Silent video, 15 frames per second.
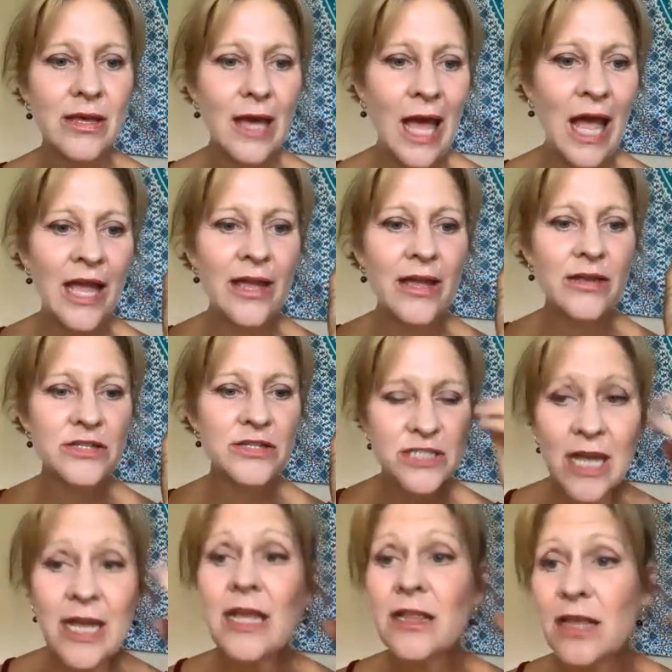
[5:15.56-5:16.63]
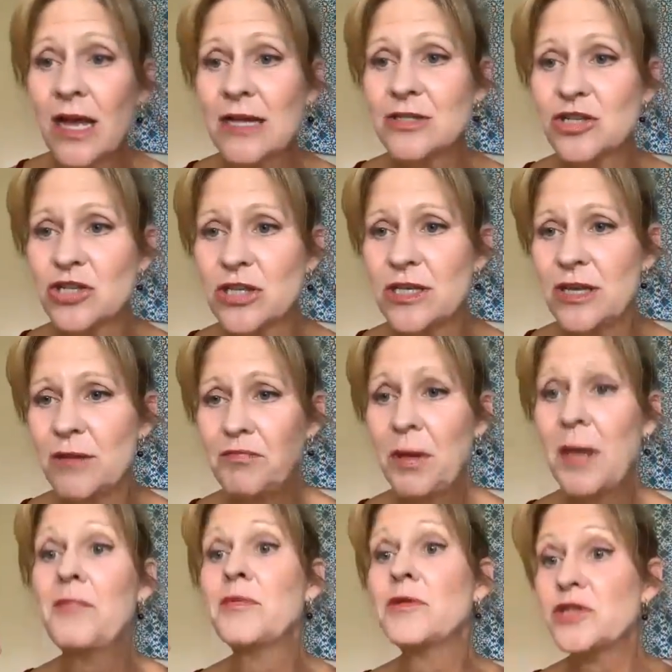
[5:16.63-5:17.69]
I psychologically
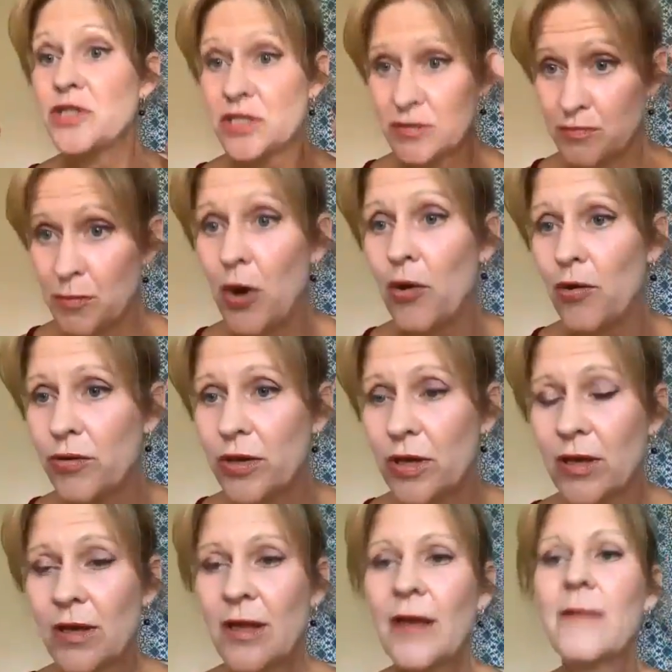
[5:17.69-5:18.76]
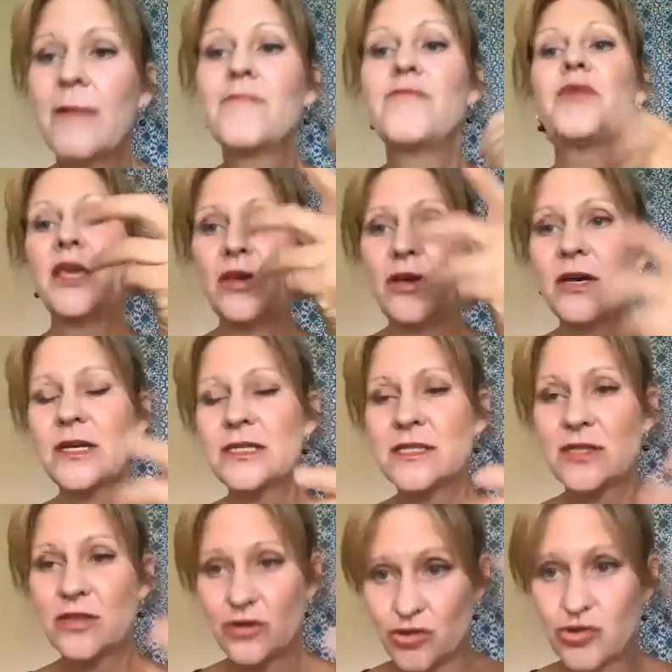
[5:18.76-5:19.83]
people smoke because
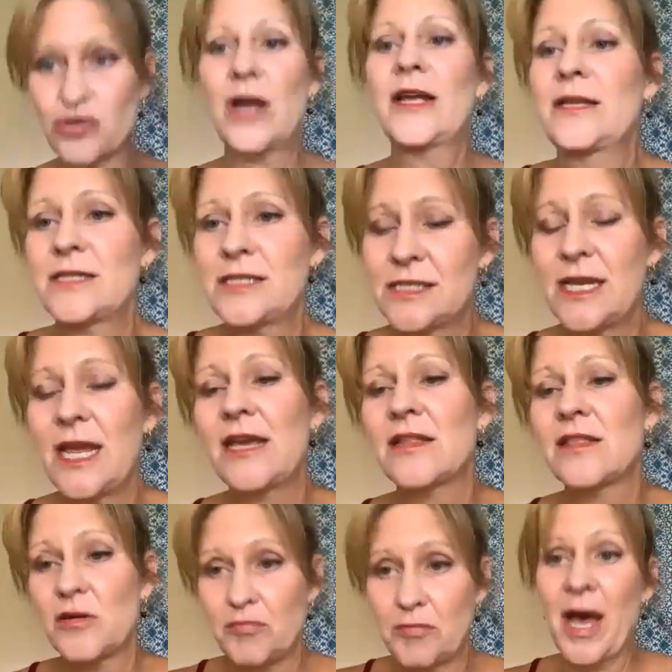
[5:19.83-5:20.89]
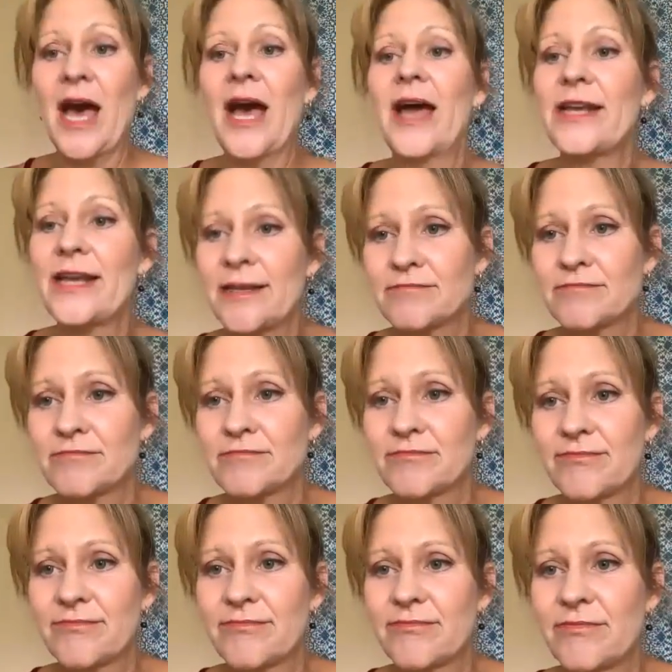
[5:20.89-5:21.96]
they're trying to stay in their body.
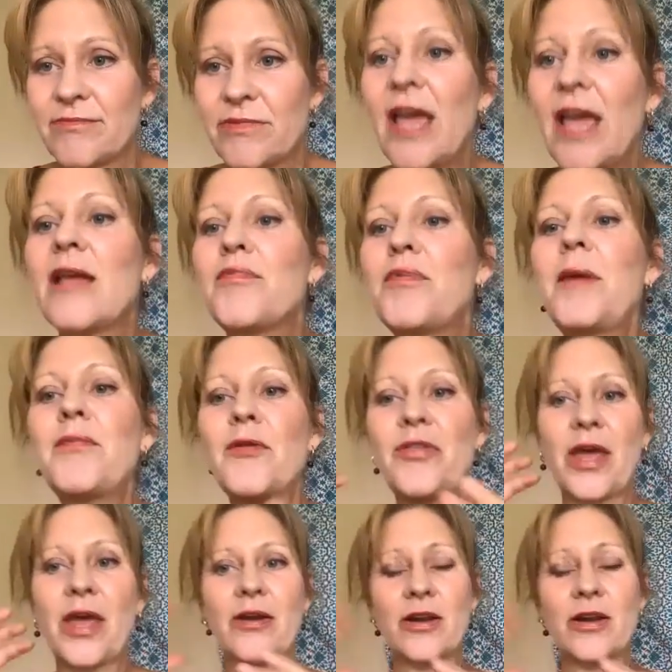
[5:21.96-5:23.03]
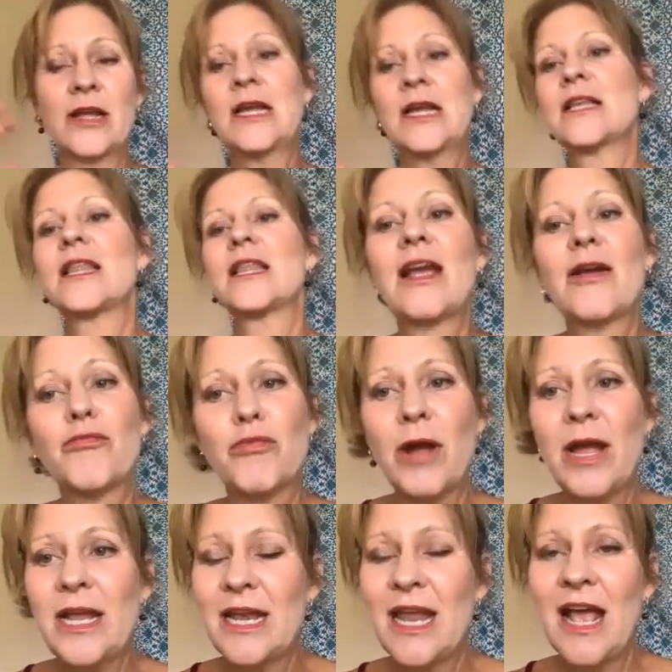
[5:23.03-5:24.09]
Like people that are like
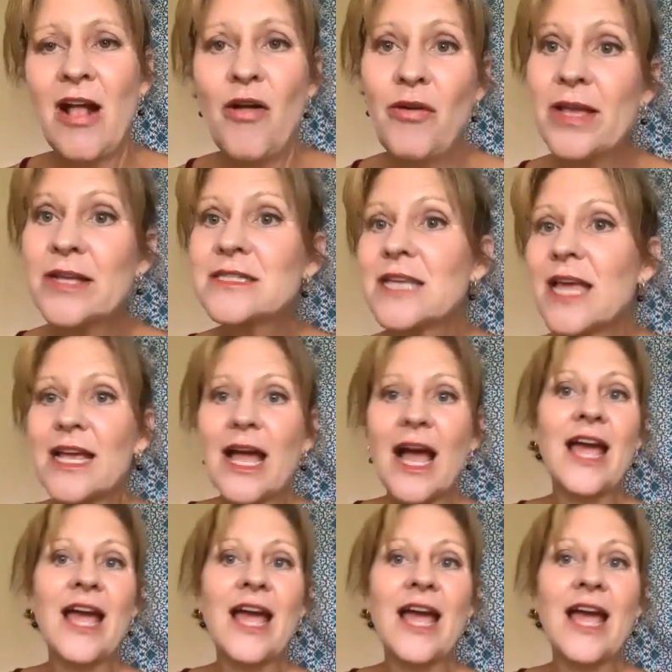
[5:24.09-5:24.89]
right now, it's like